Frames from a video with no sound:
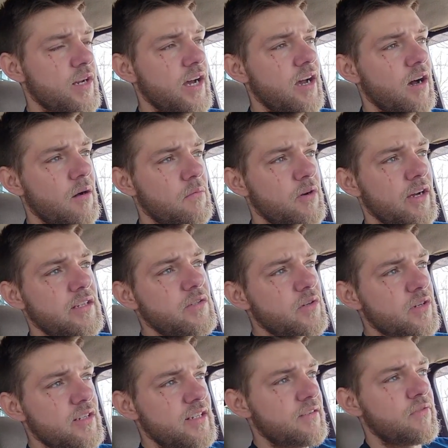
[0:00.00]
I upgrade to
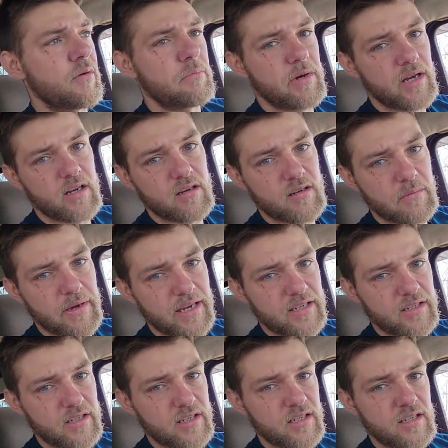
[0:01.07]
a different pedal
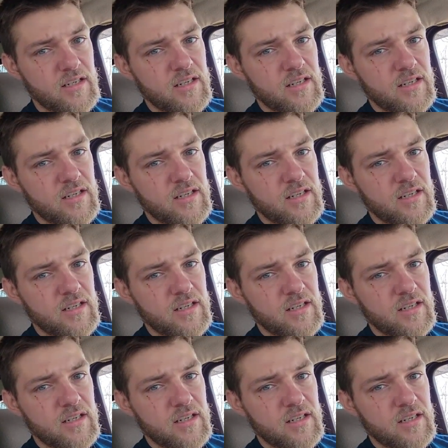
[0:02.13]
commander